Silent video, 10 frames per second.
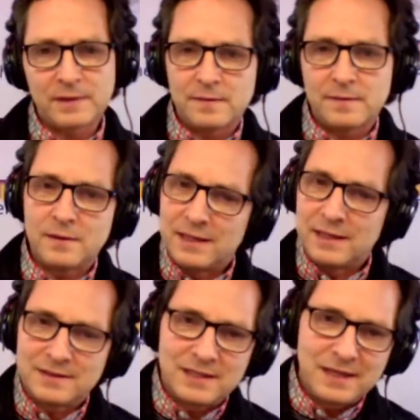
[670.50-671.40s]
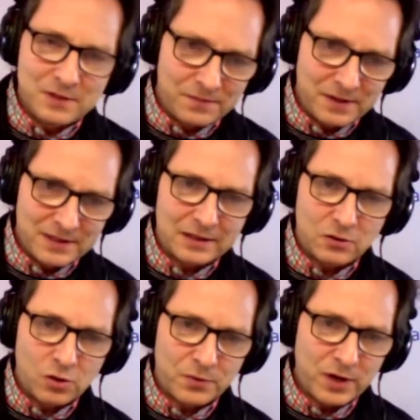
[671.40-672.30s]
It seems obvious that
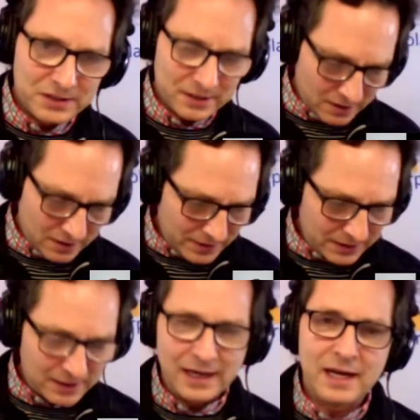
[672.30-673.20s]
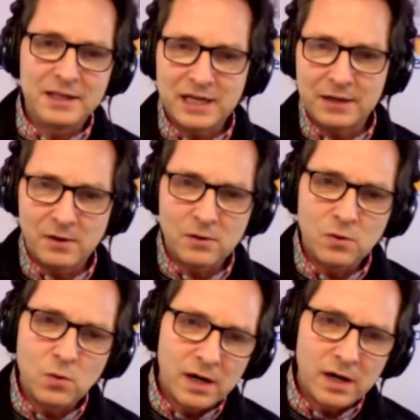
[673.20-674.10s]
corporations, no, but in general, who
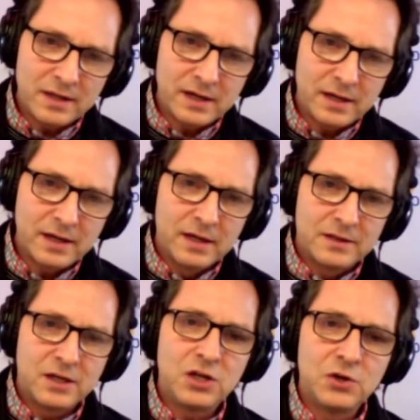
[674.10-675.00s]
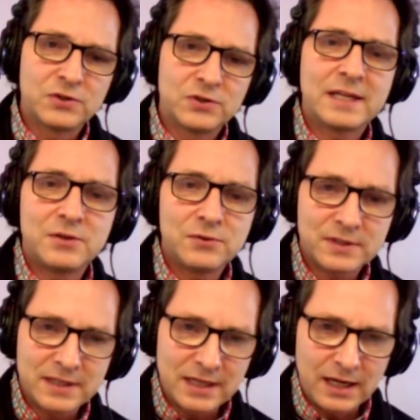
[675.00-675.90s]
are the users that you
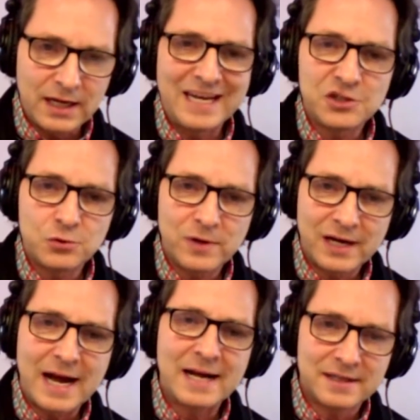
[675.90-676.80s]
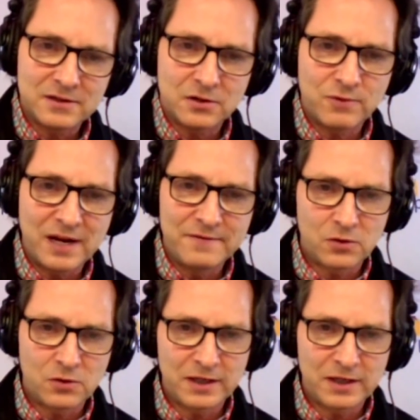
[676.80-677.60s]
see issuing assets on Ravencoin?